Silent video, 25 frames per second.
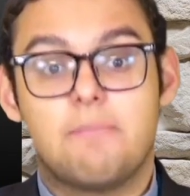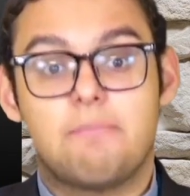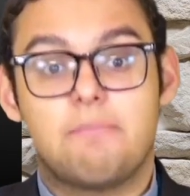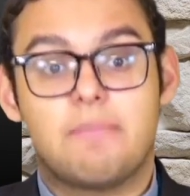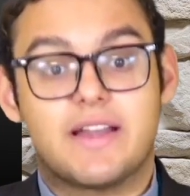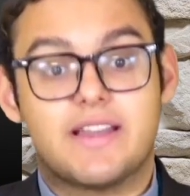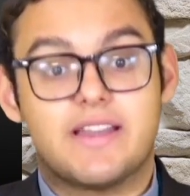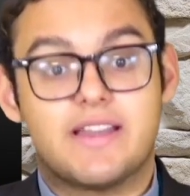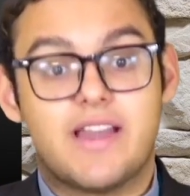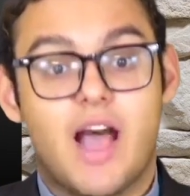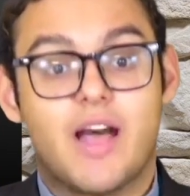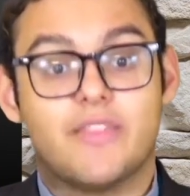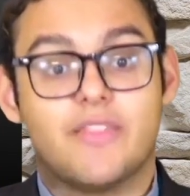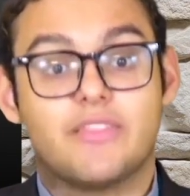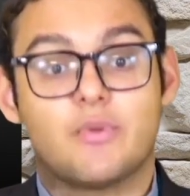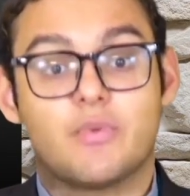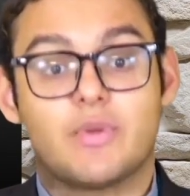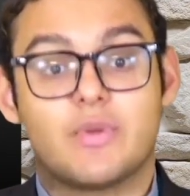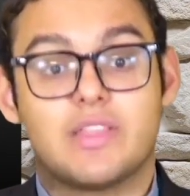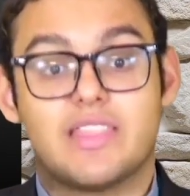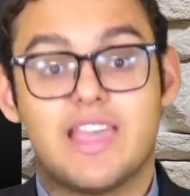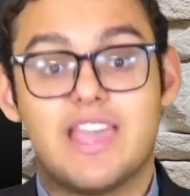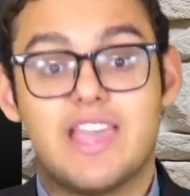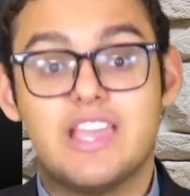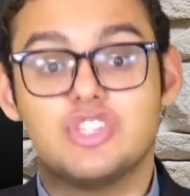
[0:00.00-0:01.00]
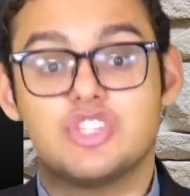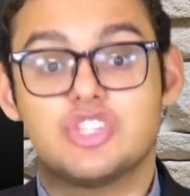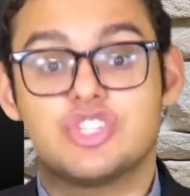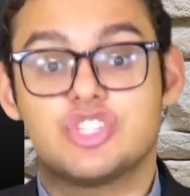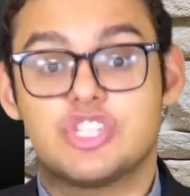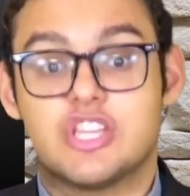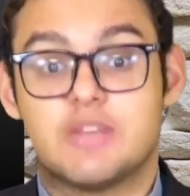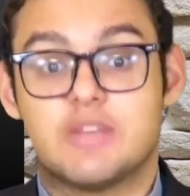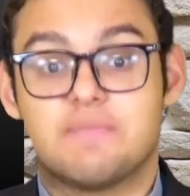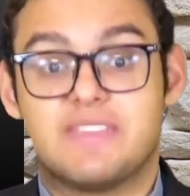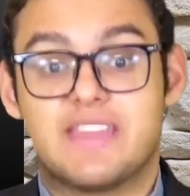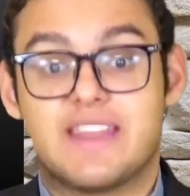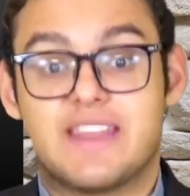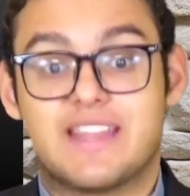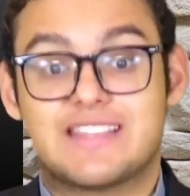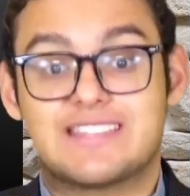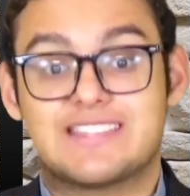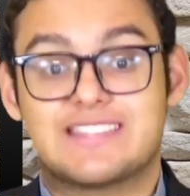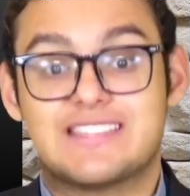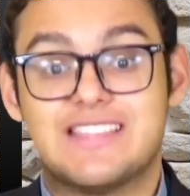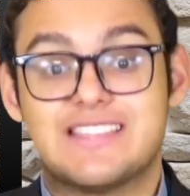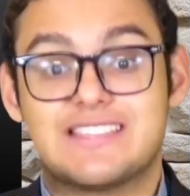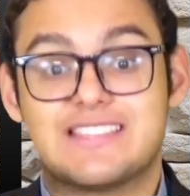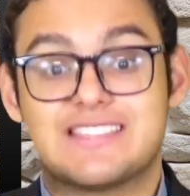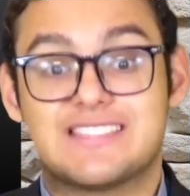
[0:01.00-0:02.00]
but not the relationship that
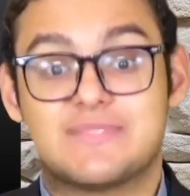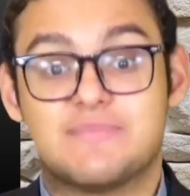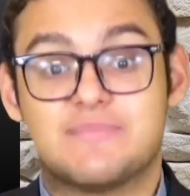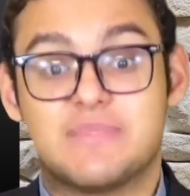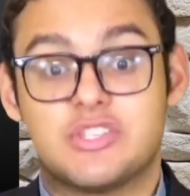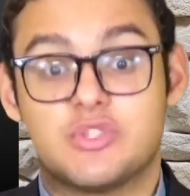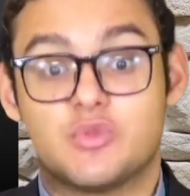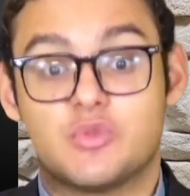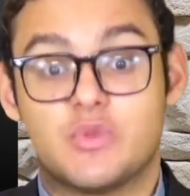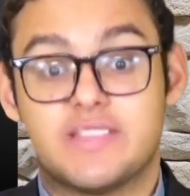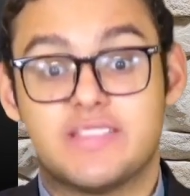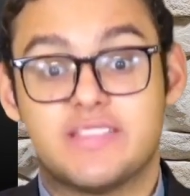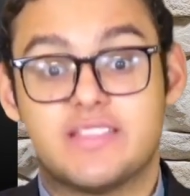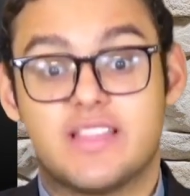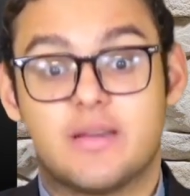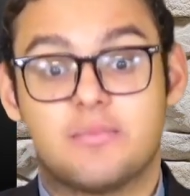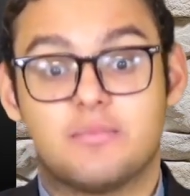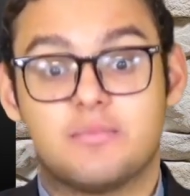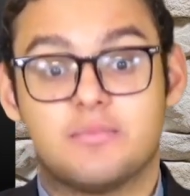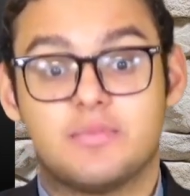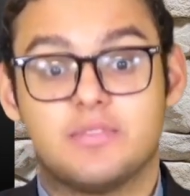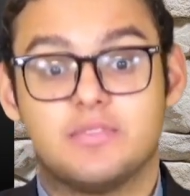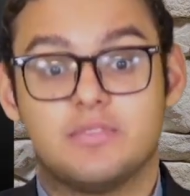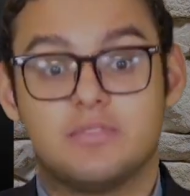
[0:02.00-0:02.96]
exists between them.